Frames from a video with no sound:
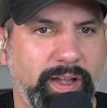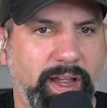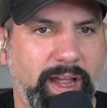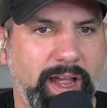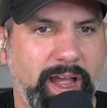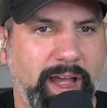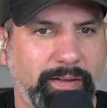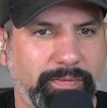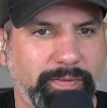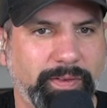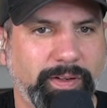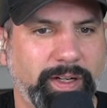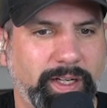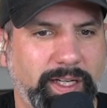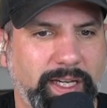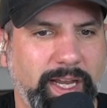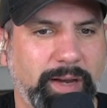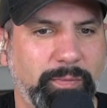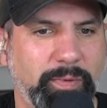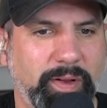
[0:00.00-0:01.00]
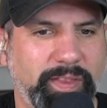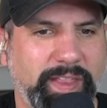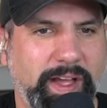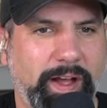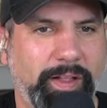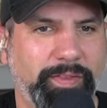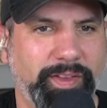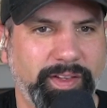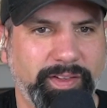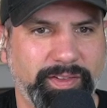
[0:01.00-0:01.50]
ever again
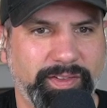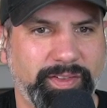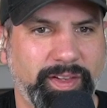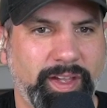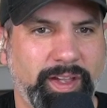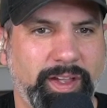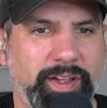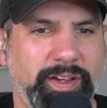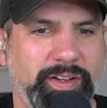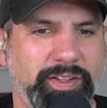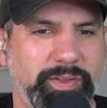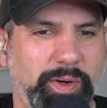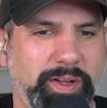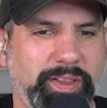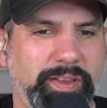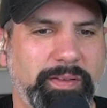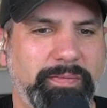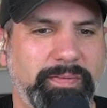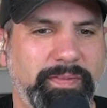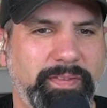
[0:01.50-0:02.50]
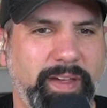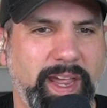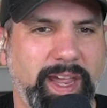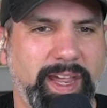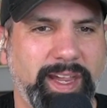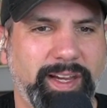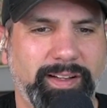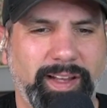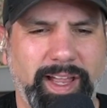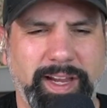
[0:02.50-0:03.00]
without this. Doing the
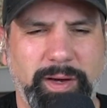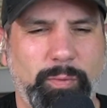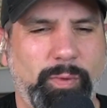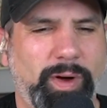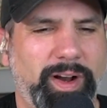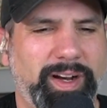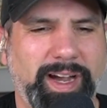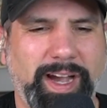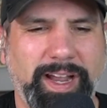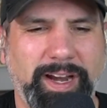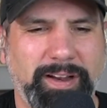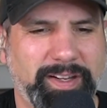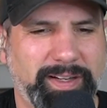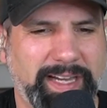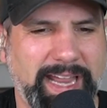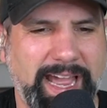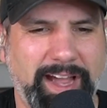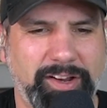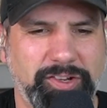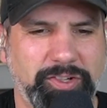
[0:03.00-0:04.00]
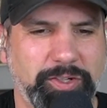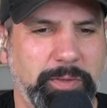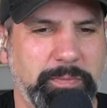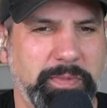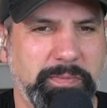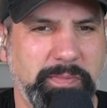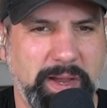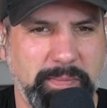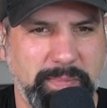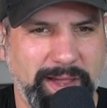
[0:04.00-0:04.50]
vague, like, what kind of cash showed up in
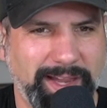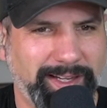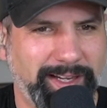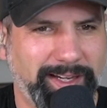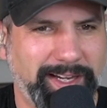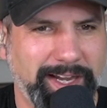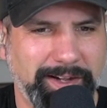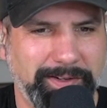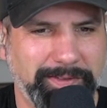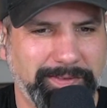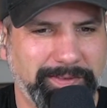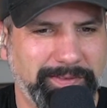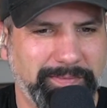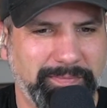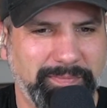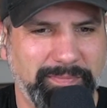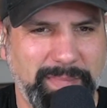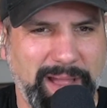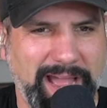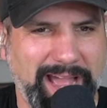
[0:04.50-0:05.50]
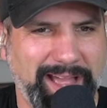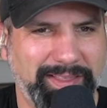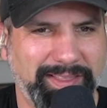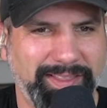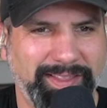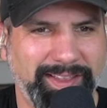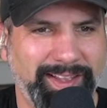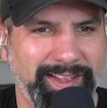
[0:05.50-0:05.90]
my bank account math.